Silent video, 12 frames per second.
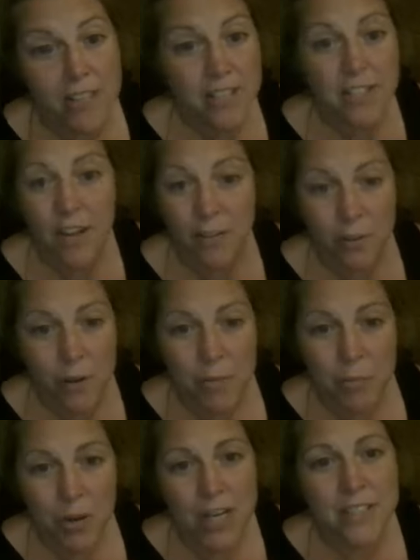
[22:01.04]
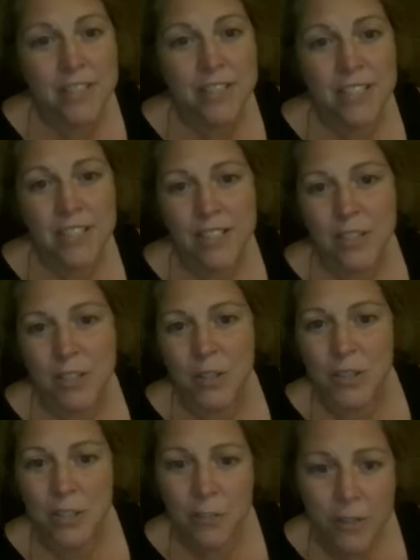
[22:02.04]
Because everyone practices a little
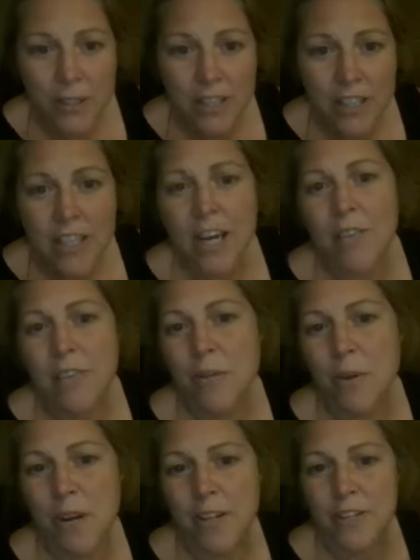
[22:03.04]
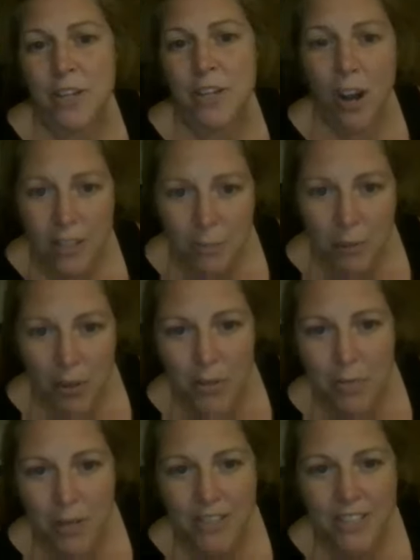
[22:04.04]
differently. Everyone talks about the
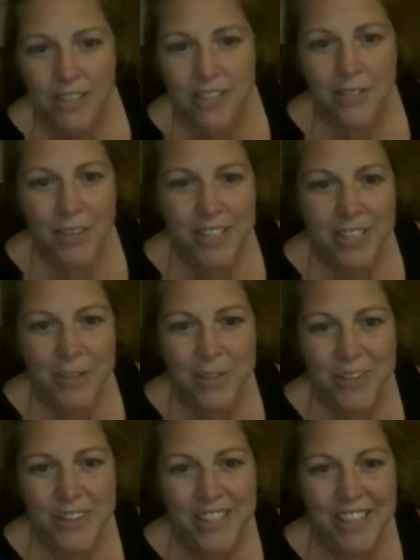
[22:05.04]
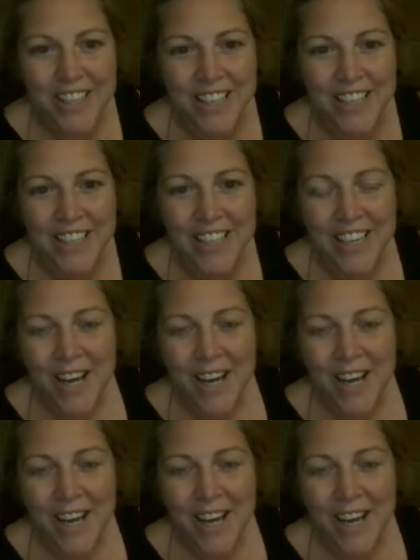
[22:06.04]
medicine very differently.